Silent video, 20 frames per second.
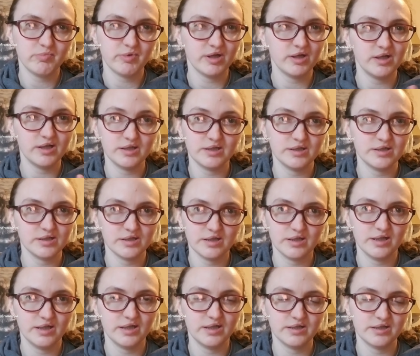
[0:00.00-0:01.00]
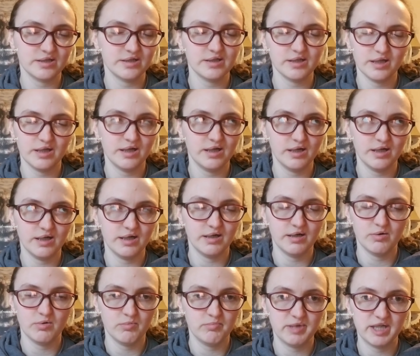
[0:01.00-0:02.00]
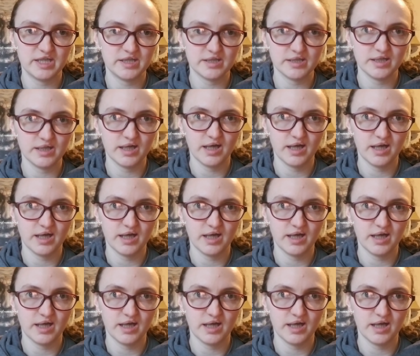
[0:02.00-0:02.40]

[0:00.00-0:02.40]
but it's amazing